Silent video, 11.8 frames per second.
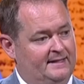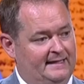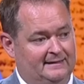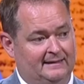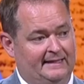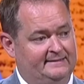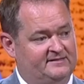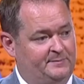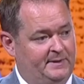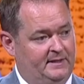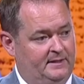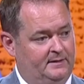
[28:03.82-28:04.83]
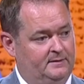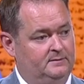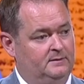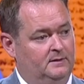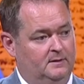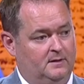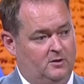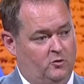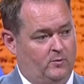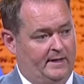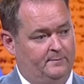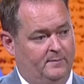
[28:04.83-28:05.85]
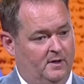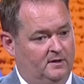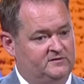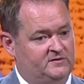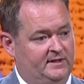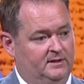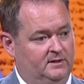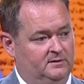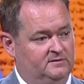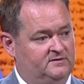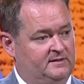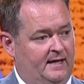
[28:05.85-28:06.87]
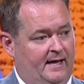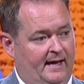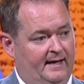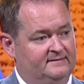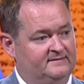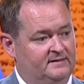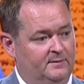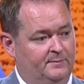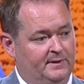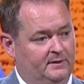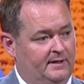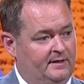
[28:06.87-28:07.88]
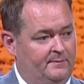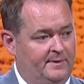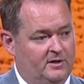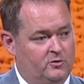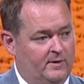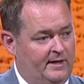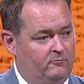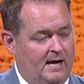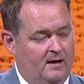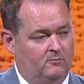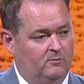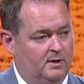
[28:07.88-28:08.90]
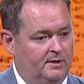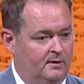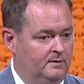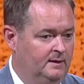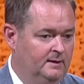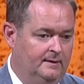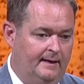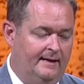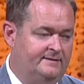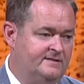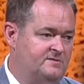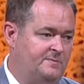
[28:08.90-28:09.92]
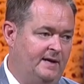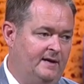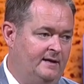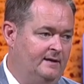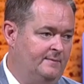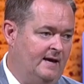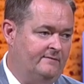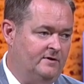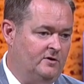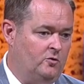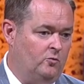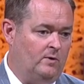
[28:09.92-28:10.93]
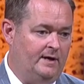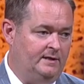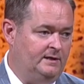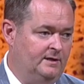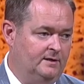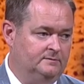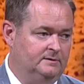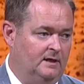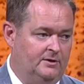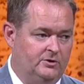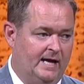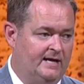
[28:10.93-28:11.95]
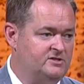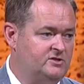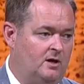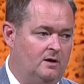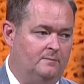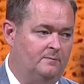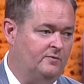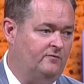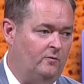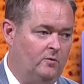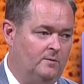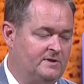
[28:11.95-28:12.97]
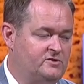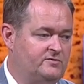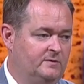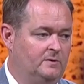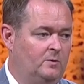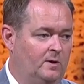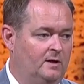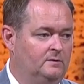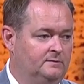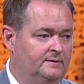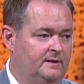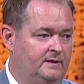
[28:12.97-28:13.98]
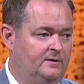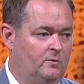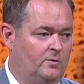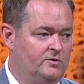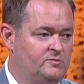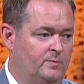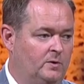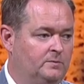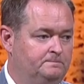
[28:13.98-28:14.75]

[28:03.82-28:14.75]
elite speed, great ball skills, has the ability to be a great route runner. Anticipate him having a great year. You guys saw him perform extremely well in the Orange Bowl.